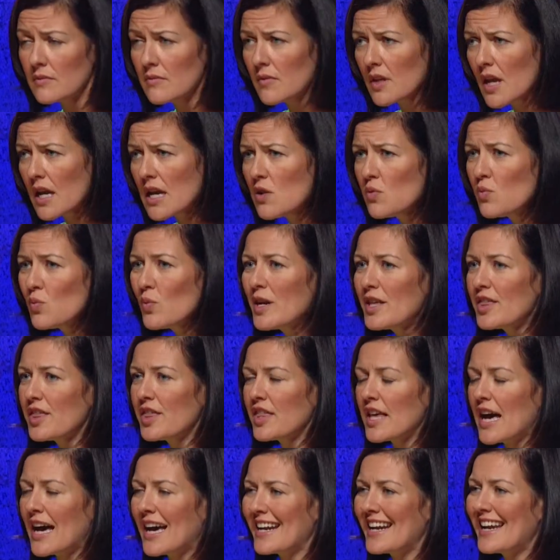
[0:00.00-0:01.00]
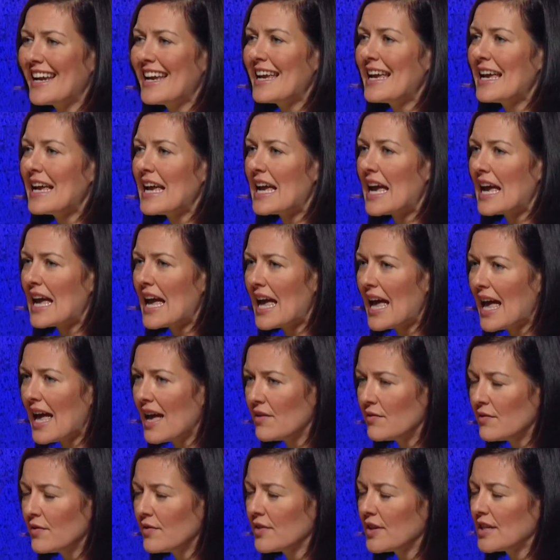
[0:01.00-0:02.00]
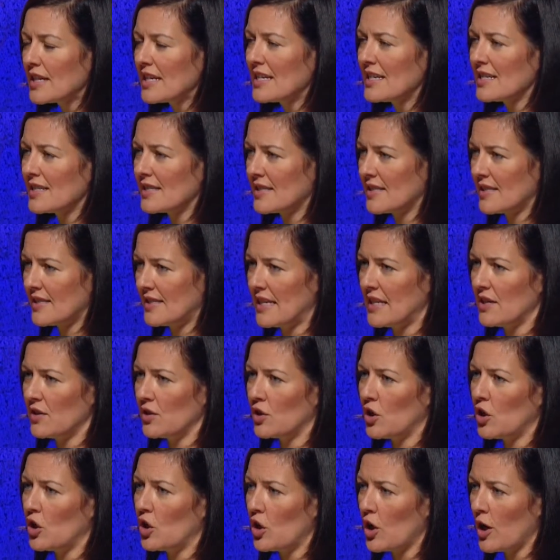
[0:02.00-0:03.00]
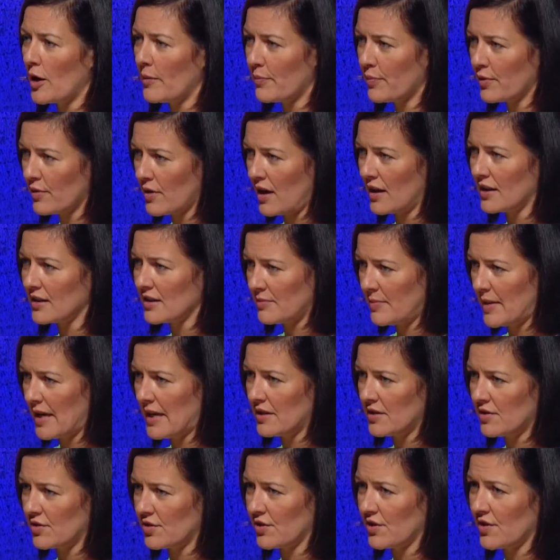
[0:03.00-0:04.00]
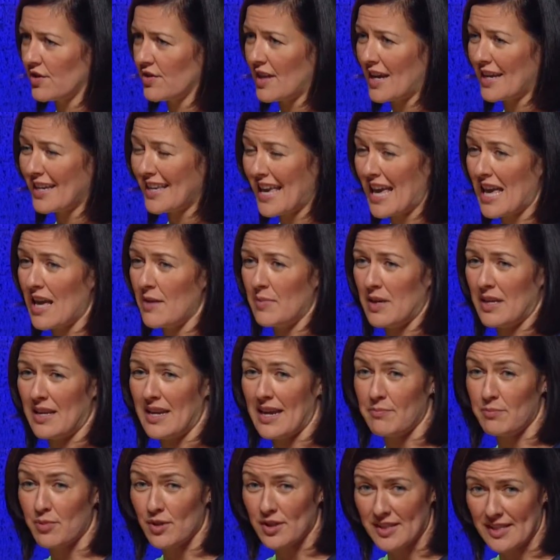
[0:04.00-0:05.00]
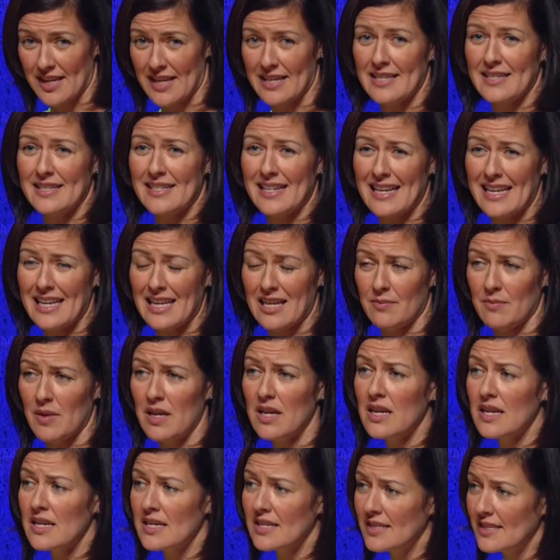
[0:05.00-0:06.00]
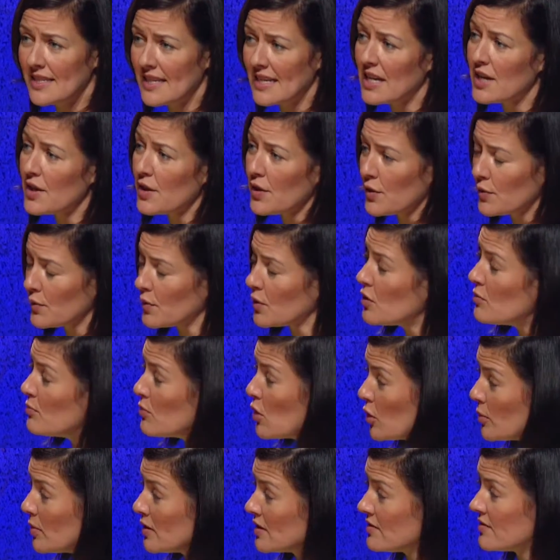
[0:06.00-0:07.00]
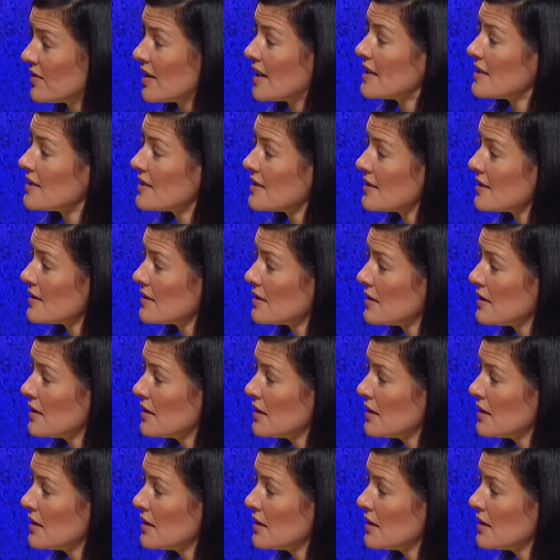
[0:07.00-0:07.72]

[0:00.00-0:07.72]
And with that, every single product manager that came in and presented to him did it through a mobile device.